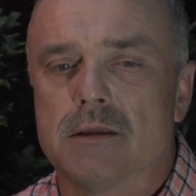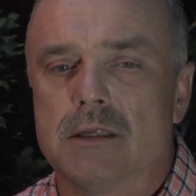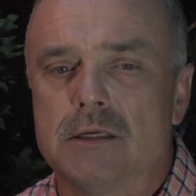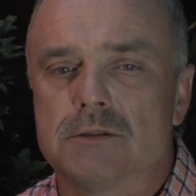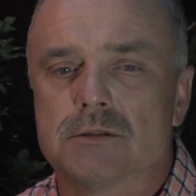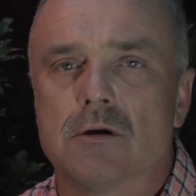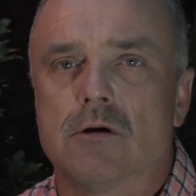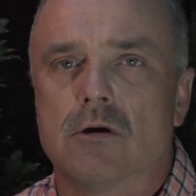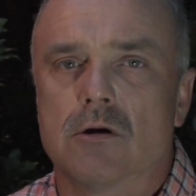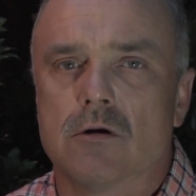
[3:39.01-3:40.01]
These
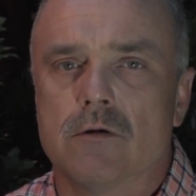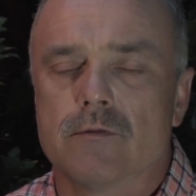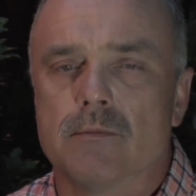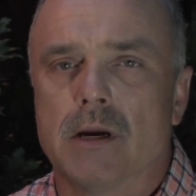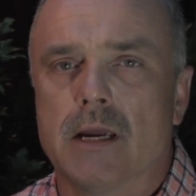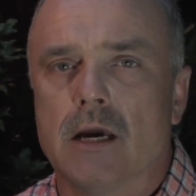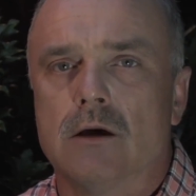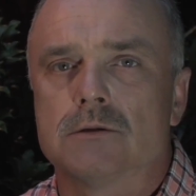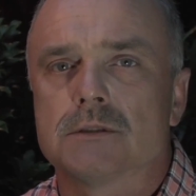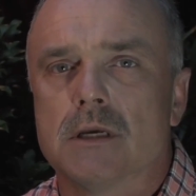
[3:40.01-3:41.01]
are over my
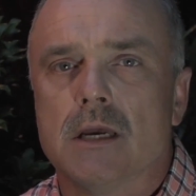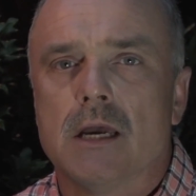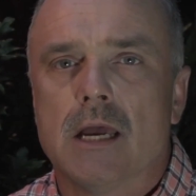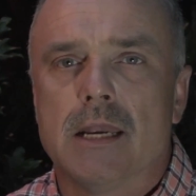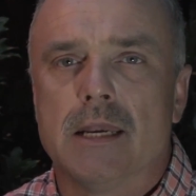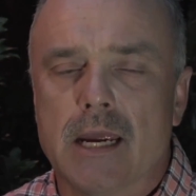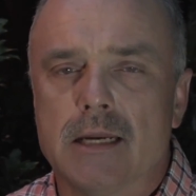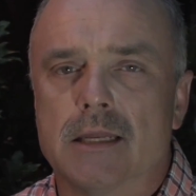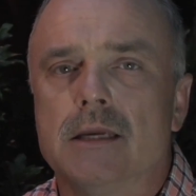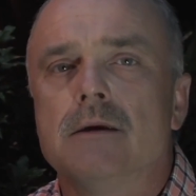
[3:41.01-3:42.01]
house
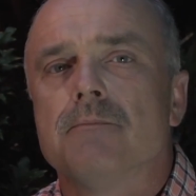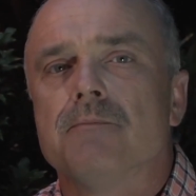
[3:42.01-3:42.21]
nightly,